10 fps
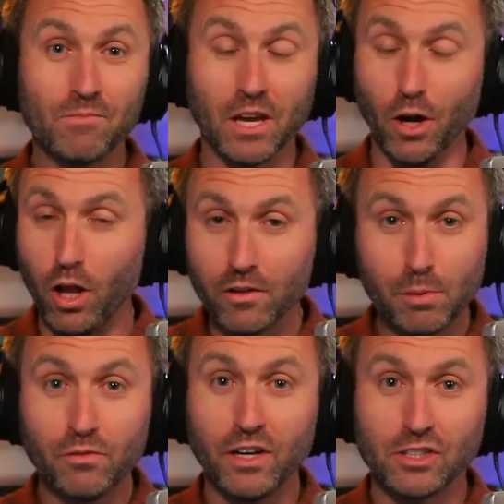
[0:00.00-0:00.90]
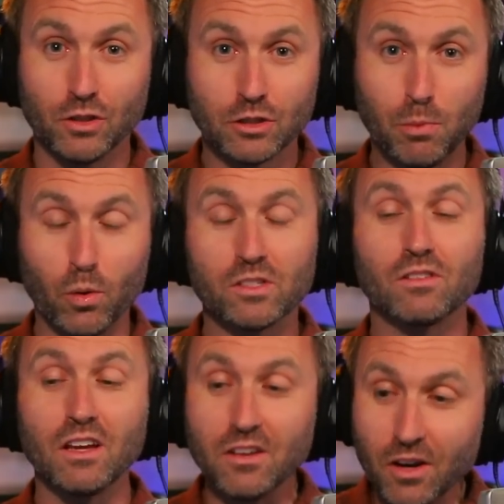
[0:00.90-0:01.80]
in all of professional sports.
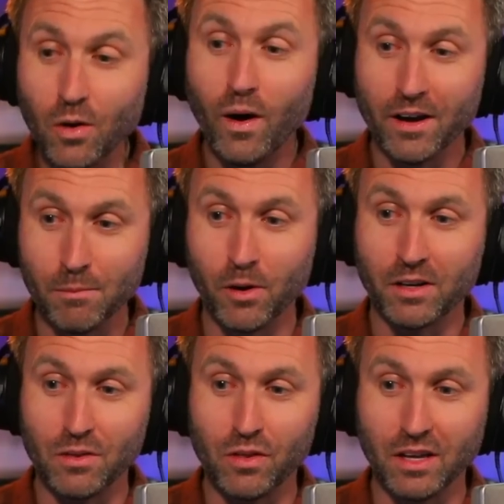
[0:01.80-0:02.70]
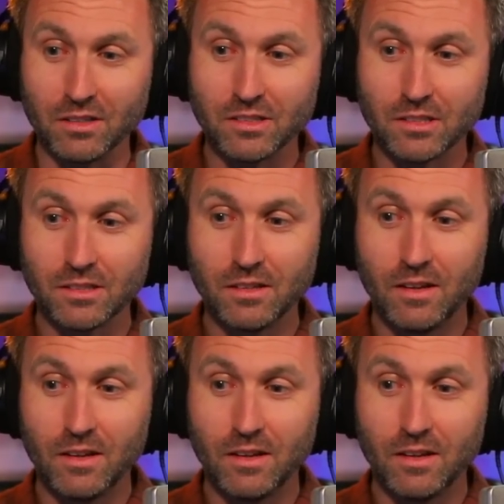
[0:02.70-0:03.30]
They know how to market things.